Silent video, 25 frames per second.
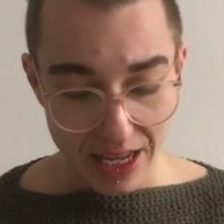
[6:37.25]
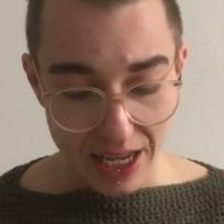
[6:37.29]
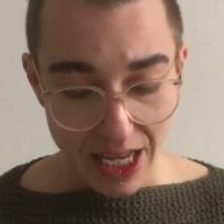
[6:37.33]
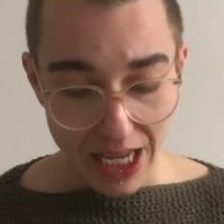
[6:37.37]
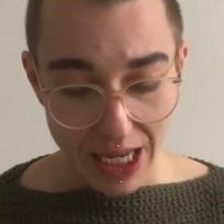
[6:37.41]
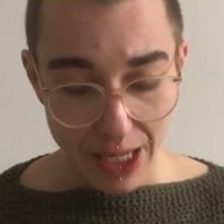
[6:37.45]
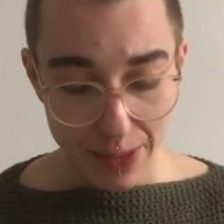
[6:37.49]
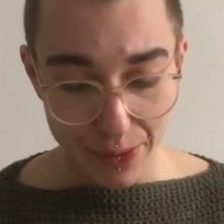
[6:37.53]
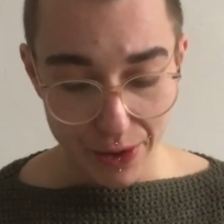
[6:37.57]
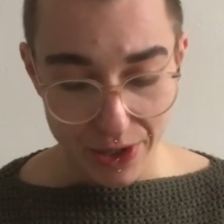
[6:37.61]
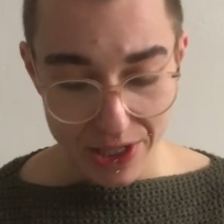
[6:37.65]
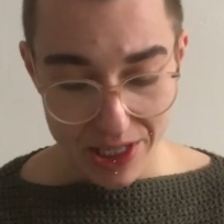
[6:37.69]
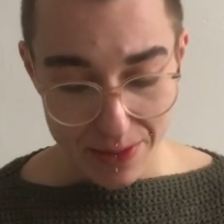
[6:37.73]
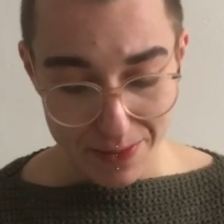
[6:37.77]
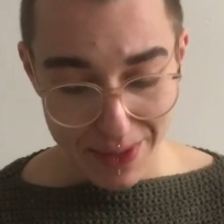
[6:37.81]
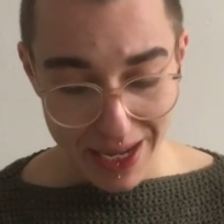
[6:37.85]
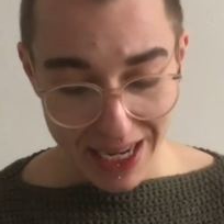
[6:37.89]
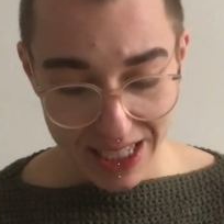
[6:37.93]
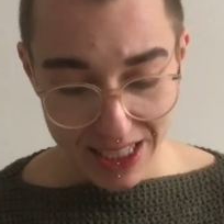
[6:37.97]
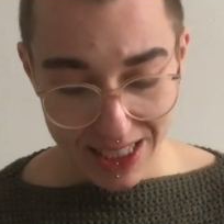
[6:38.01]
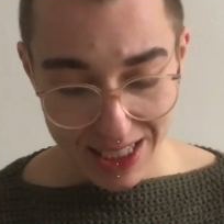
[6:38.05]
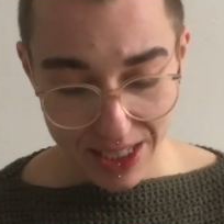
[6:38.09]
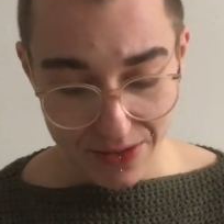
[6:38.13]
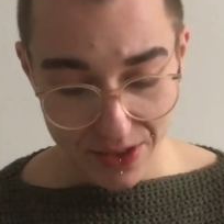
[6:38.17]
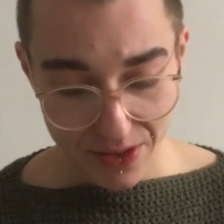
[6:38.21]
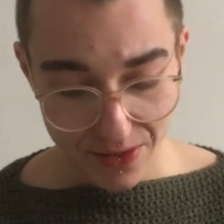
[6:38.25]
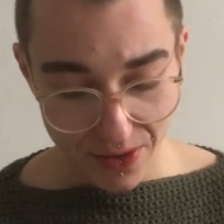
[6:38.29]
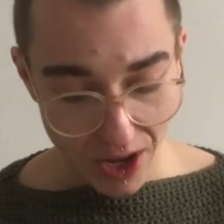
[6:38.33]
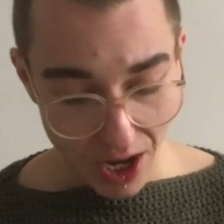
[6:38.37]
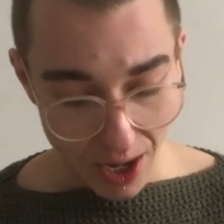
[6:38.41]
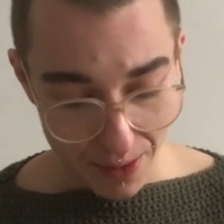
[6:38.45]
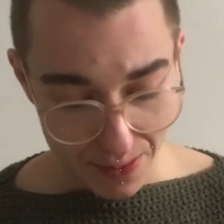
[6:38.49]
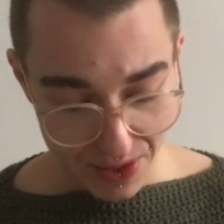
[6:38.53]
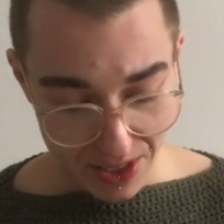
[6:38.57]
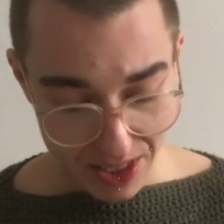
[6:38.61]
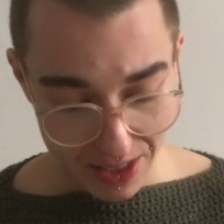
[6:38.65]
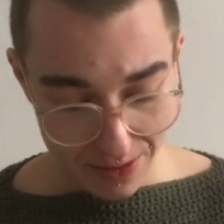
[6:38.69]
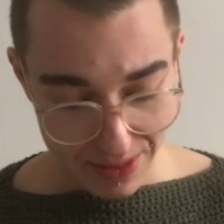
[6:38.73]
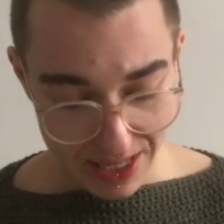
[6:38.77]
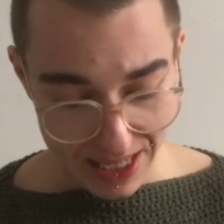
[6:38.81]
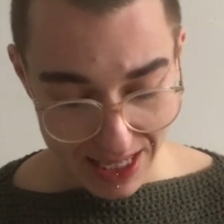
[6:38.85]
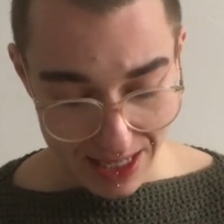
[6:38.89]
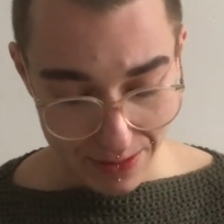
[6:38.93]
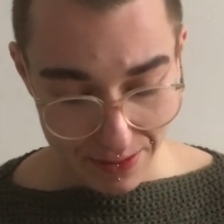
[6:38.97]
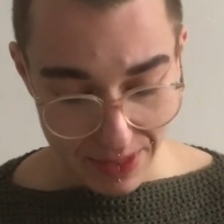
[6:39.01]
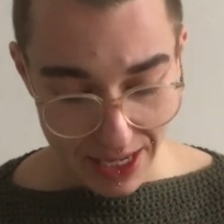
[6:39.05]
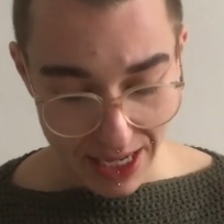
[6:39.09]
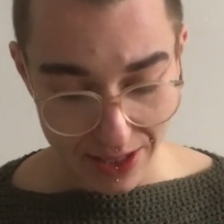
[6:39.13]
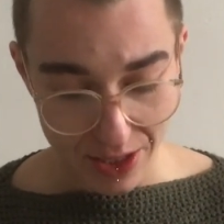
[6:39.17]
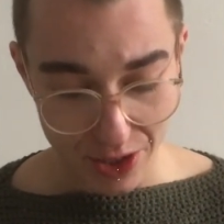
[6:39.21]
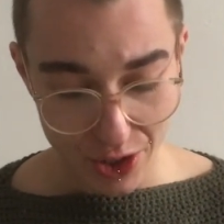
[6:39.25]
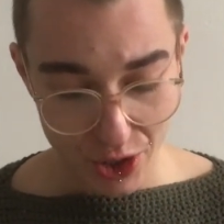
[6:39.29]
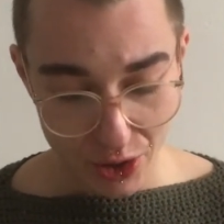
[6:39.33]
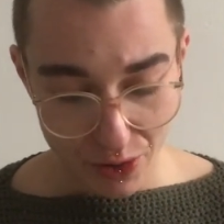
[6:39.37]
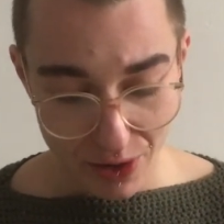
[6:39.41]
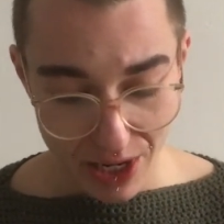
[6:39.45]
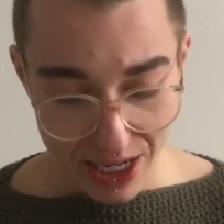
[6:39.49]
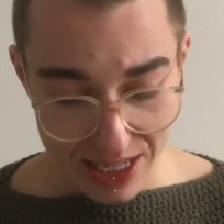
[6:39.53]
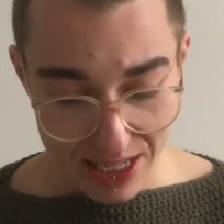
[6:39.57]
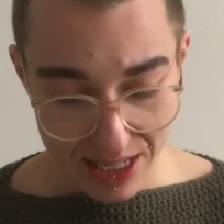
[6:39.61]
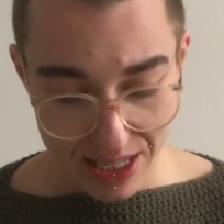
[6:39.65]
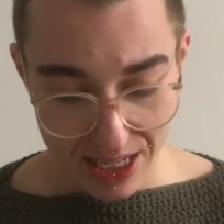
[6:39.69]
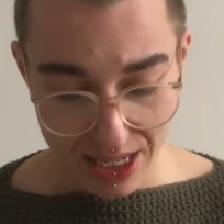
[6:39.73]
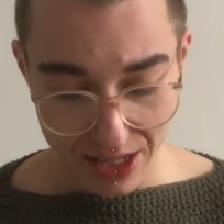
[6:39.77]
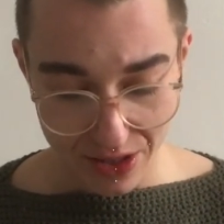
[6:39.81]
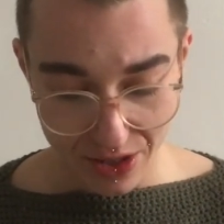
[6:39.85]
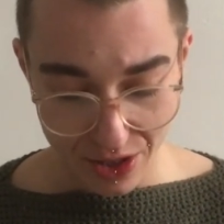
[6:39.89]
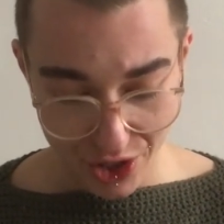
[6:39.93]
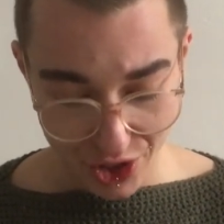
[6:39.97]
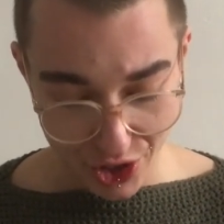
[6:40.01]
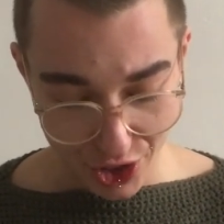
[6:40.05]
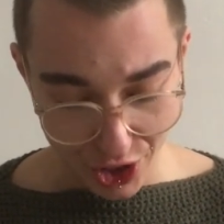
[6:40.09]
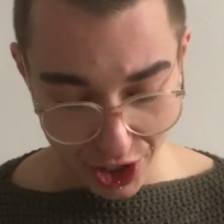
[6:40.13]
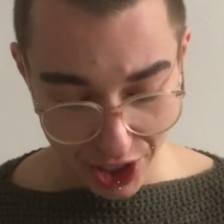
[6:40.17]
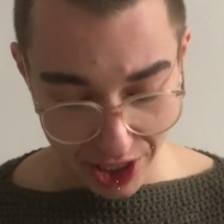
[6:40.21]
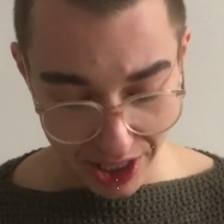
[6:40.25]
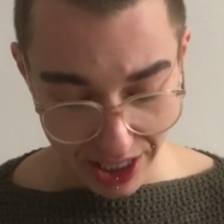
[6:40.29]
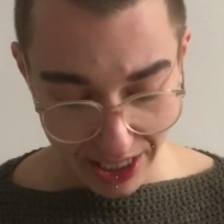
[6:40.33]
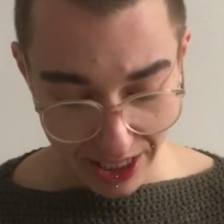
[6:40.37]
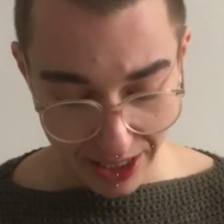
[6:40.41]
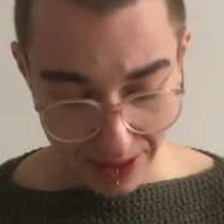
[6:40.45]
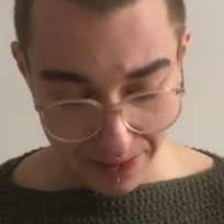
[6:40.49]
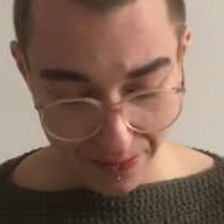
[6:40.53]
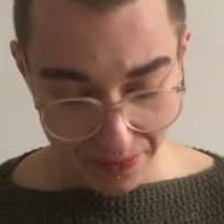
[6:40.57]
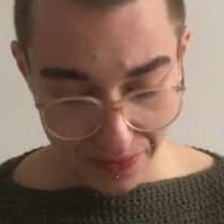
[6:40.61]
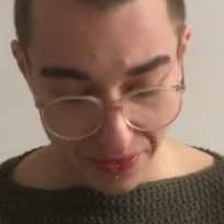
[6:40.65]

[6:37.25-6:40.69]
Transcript: a perspective of optimism, and a trust in the journey,